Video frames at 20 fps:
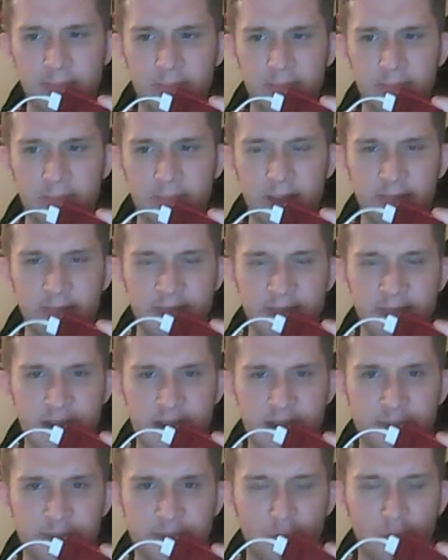And Fox
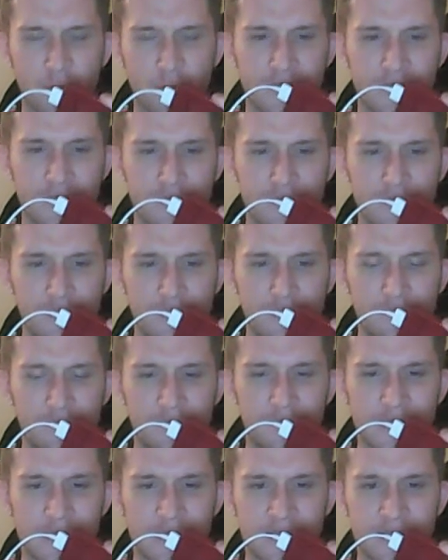Sports Detroit
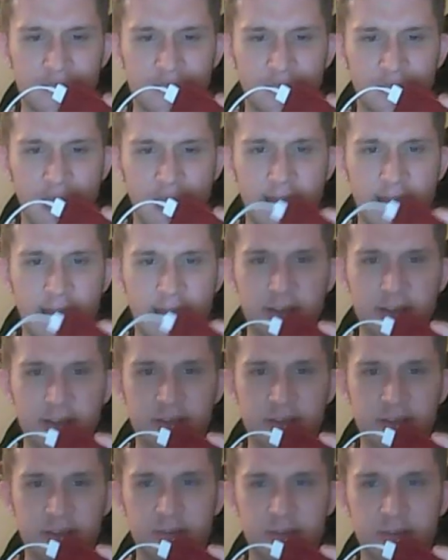picks the
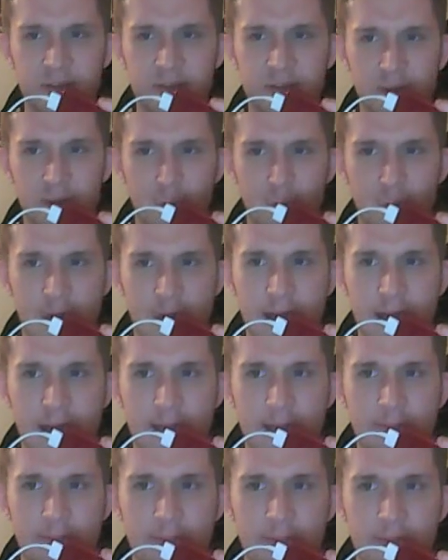Lions. So do I.
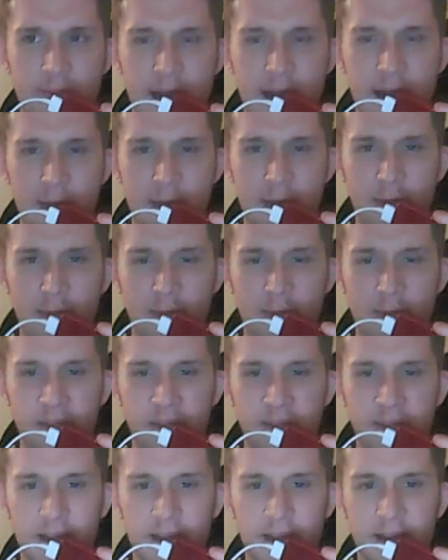I will
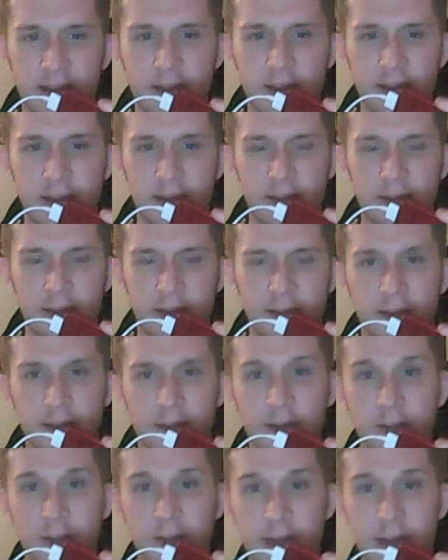think
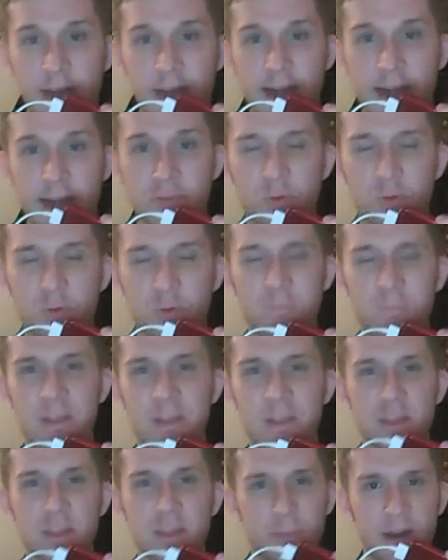the Lions will beat
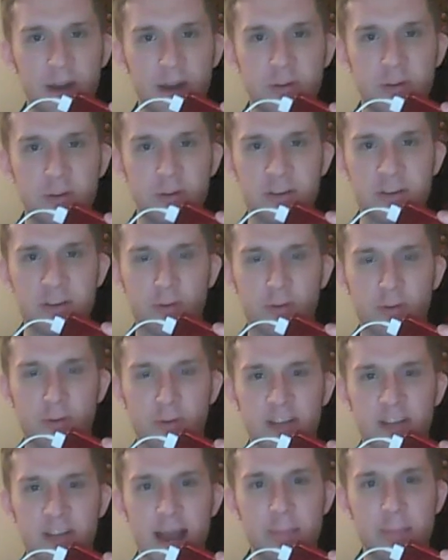the Bears in
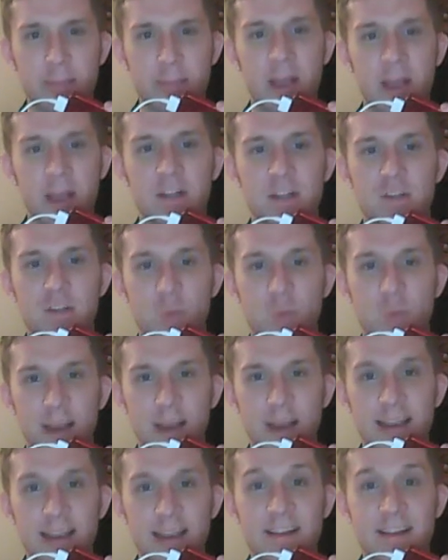overtime,
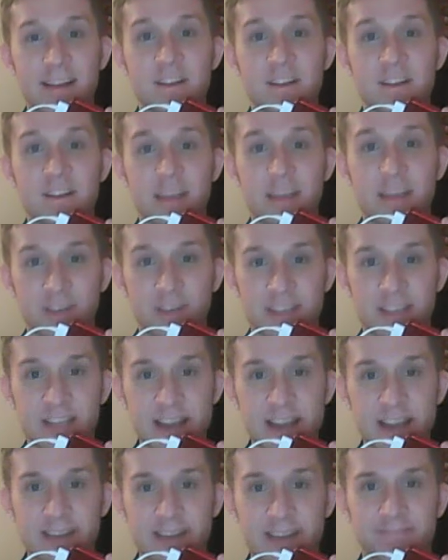20-17.